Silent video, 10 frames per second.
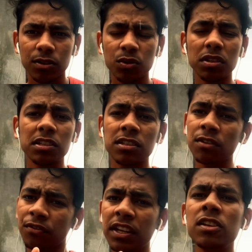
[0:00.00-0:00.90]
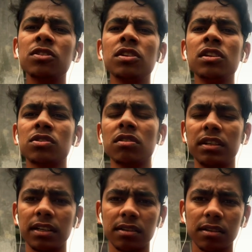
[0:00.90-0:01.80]
So this is a very serious
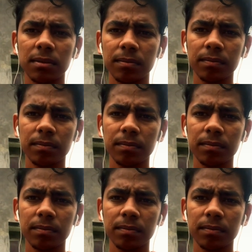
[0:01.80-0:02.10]
content.